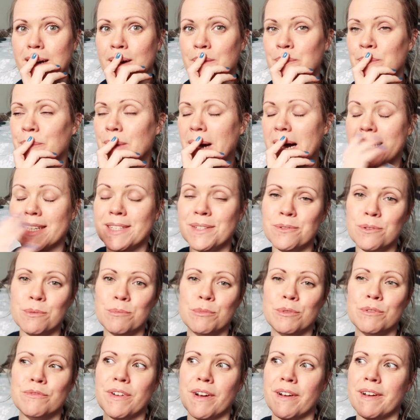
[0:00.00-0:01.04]
I'm, as
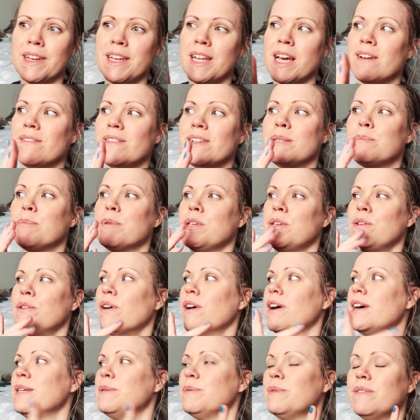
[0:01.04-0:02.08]
normal, very nervous, but you
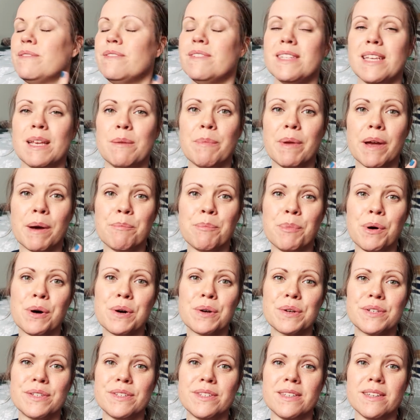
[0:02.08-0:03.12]
guys would have seen me
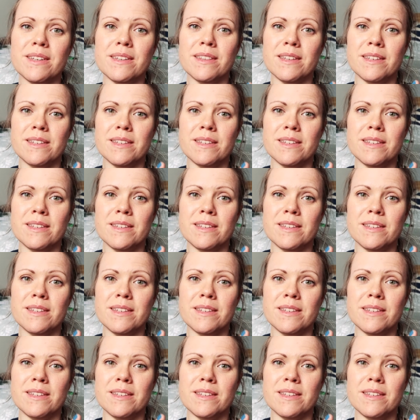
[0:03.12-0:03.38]
unbox